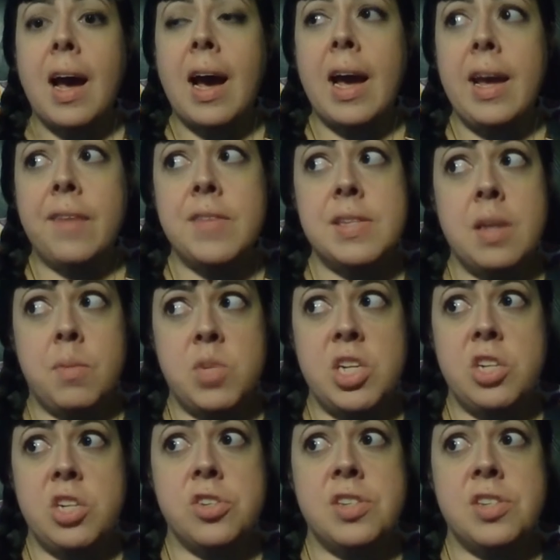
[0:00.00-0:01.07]
I have some
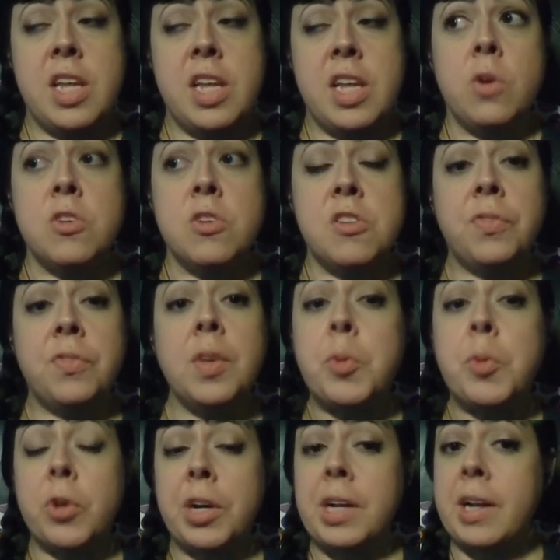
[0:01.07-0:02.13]
teachers that use
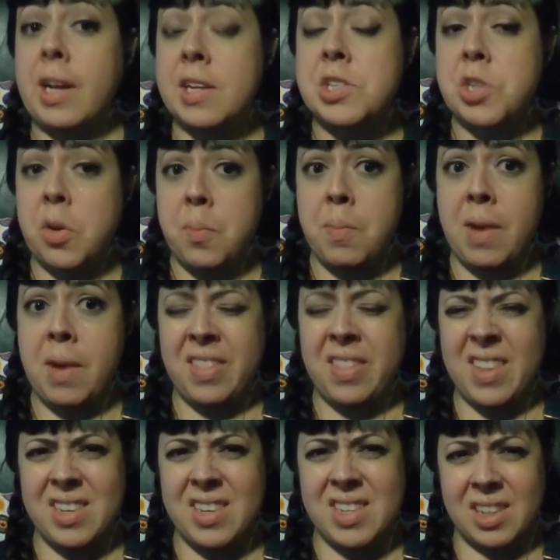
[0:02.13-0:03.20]
Flipgrid as their
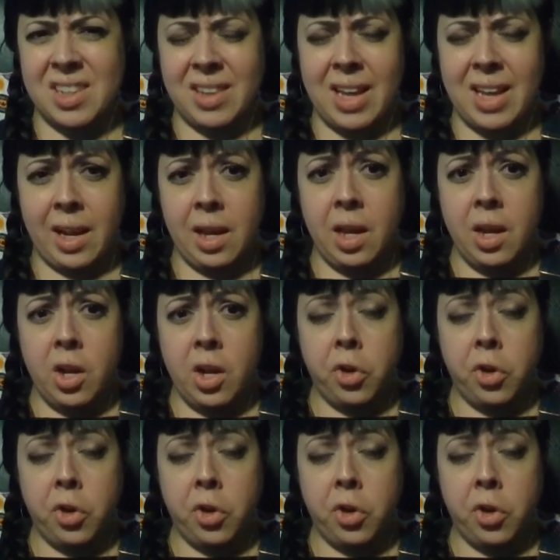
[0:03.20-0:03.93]
method to like